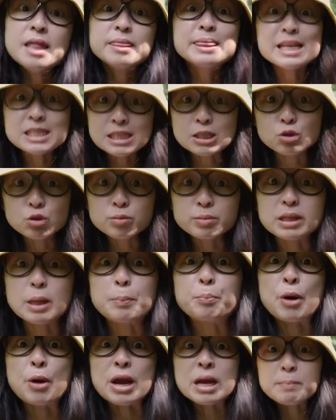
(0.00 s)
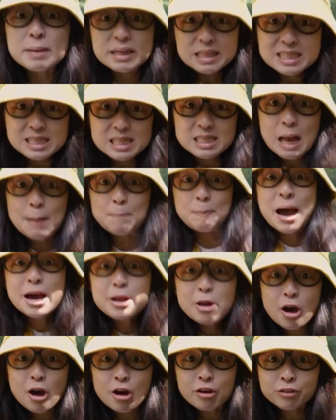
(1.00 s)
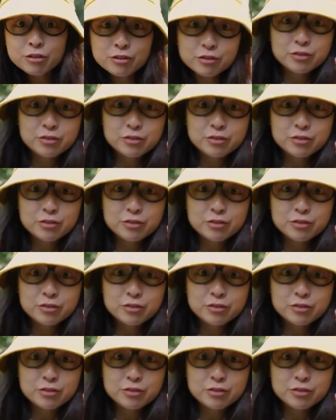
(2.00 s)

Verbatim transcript: That's the group that the praying mantises are part of